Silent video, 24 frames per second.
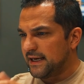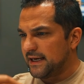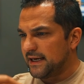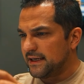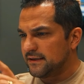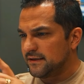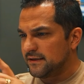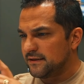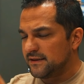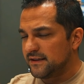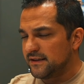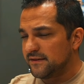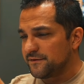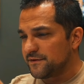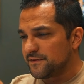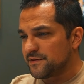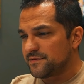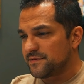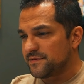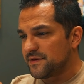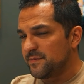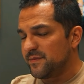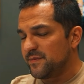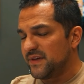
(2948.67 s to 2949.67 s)
the
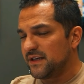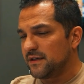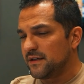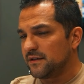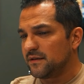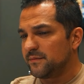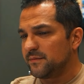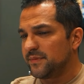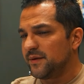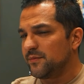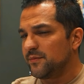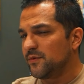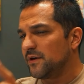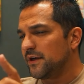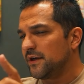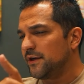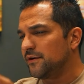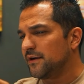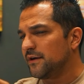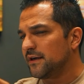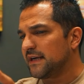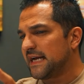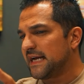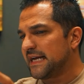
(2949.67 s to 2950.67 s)
difference between me and other people, I
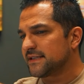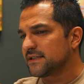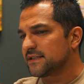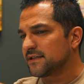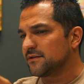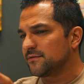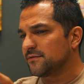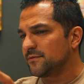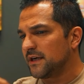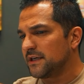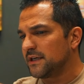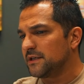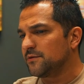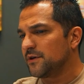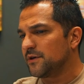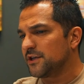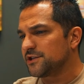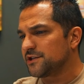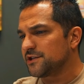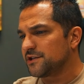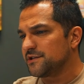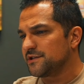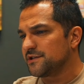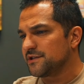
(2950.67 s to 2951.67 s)
knew how to ask the right
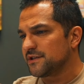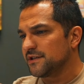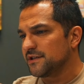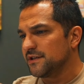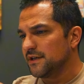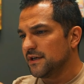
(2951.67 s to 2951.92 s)
questions.